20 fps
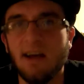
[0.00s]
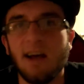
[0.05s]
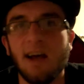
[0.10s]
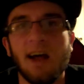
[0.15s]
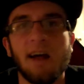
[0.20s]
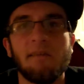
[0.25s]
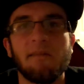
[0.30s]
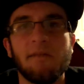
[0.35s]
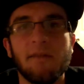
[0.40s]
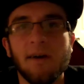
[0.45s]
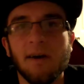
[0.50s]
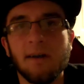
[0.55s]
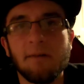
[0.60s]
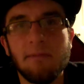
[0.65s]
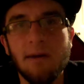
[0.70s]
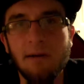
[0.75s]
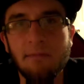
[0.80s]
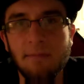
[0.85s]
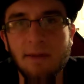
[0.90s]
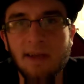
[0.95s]
I've thought
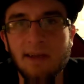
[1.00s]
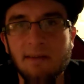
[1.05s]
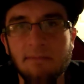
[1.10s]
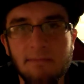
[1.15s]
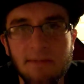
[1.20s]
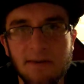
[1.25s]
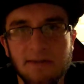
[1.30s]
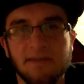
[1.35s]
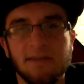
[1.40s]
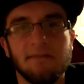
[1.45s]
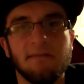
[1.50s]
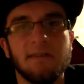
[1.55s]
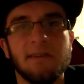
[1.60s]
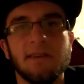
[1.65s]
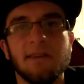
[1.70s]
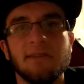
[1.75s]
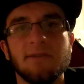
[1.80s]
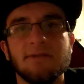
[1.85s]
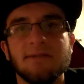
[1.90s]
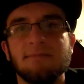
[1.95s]
about making music
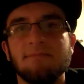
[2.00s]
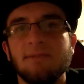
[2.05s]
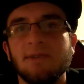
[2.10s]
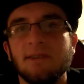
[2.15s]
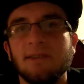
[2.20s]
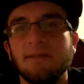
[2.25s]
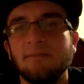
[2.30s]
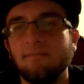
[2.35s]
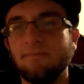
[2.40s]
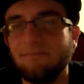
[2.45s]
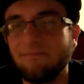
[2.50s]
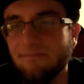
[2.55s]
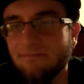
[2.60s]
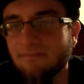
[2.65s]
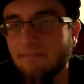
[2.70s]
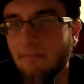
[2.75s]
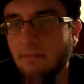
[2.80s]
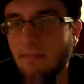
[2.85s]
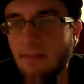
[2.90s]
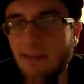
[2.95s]
videos, but
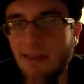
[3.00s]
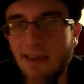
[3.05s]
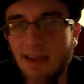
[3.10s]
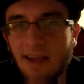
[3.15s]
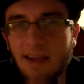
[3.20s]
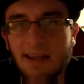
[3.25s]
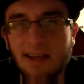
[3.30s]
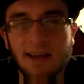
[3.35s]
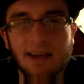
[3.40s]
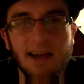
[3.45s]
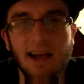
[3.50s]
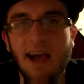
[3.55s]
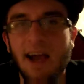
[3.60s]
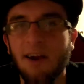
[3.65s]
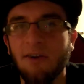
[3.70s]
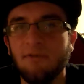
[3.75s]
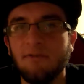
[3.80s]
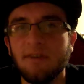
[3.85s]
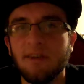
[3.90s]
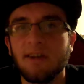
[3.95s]
I
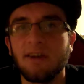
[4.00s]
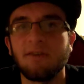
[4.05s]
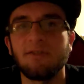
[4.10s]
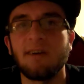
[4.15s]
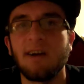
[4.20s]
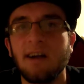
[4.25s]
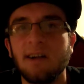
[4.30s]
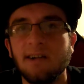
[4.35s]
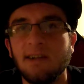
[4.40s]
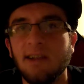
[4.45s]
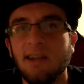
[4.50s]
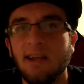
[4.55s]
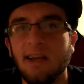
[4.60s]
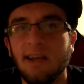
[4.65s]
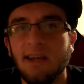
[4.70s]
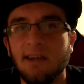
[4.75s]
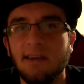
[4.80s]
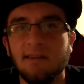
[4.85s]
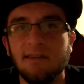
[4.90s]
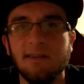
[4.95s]
don't really know how to,
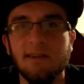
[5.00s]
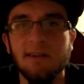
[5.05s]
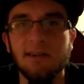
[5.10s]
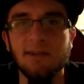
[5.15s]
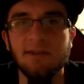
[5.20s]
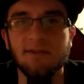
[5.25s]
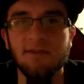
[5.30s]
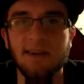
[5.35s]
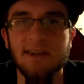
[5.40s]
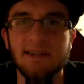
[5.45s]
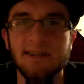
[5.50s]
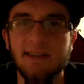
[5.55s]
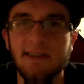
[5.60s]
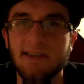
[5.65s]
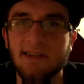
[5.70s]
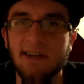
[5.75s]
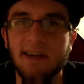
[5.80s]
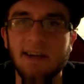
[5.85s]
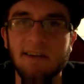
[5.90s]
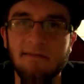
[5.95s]
like,
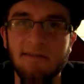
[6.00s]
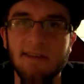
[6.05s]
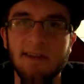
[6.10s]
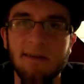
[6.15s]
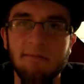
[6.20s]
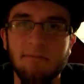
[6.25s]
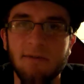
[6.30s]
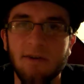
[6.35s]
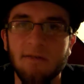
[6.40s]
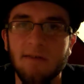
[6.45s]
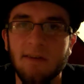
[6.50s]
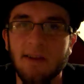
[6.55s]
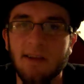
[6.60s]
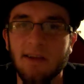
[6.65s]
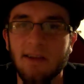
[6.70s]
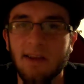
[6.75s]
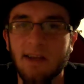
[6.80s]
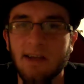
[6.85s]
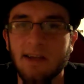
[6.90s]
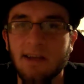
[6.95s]
transition everything
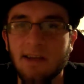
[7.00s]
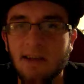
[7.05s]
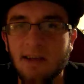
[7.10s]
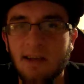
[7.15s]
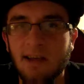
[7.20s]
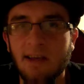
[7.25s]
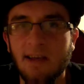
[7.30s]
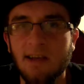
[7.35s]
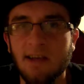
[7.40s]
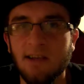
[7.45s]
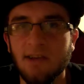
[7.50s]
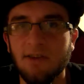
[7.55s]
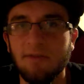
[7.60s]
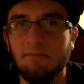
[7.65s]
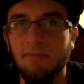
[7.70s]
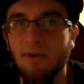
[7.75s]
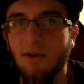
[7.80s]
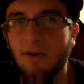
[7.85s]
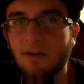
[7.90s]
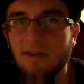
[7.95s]
perfectly. Like, you
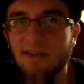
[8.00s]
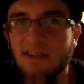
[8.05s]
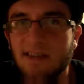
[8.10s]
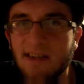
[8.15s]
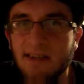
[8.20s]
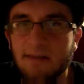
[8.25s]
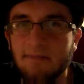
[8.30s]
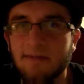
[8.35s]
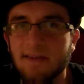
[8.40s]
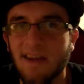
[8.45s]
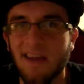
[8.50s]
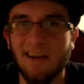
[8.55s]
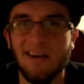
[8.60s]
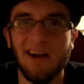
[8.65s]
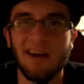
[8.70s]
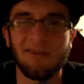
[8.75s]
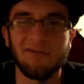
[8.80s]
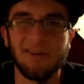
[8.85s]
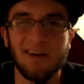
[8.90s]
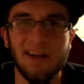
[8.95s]
put all these clips together.
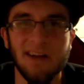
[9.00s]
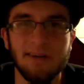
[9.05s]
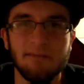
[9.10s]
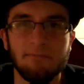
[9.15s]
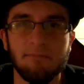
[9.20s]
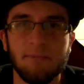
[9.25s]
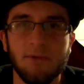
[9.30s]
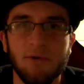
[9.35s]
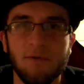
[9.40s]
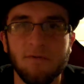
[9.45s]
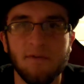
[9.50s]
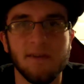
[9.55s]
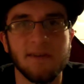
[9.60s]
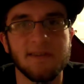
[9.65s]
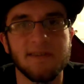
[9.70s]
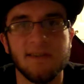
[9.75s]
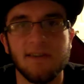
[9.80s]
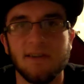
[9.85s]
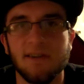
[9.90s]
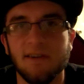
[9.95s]
I don't know how to move the
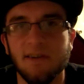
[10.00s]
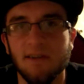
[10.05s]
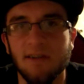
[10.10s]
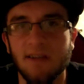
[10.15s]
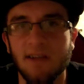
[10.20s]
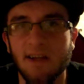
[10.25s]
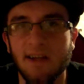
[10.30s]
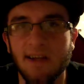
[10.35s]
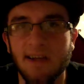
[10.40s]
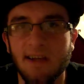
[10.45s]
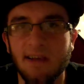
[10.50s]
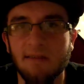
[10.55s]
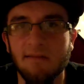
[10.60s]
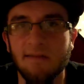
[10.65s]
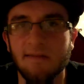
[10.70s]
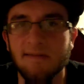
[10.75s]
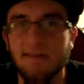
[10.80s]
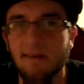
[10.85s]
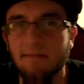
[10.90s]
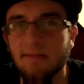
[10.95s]
song. Like,
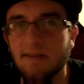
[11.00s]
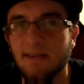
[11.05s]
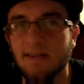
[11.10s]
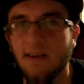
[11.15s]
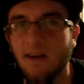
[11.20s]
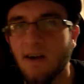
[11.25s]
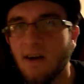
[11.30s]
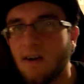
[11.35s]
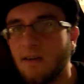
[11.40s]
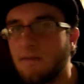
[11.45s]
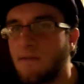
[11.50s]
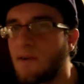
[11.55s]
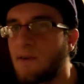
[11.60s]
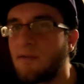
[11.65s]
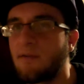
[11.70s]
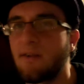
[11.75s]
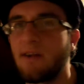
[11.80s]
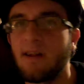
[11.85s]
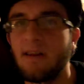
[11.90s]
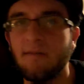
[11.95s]
if something's off, I
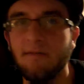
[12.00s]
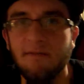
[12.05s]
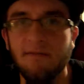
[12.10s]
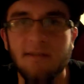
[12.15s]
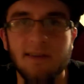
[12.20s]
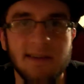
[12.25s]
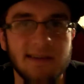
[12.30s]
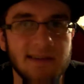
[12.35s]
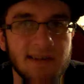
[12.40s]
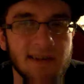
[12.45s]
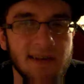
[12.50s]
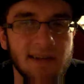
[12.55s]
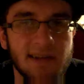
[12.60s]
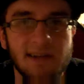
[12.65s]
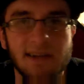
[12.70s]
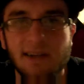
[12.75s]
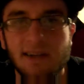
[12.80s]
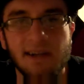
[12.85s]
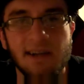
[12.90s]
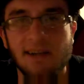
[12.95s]
don't know how to fix it.
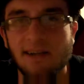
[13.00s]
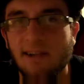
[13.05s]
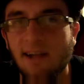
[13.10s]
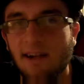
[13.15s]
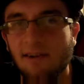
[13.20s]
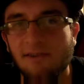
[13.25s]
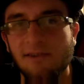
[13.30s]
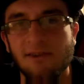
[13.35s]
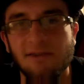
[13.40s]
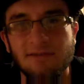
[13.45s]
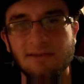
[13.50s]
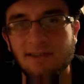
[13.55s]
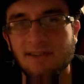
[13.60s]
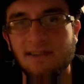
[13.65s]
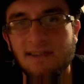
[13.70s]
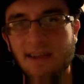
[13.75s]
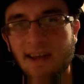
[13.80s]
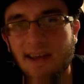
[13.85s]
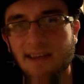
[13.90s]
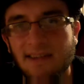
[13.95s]
Uh, I don't know, it's
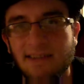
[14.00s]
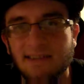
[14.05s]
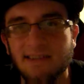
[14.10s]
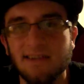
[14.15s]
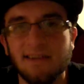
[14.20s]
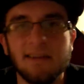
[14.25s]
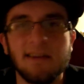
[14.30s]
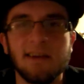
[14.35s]
just hectic.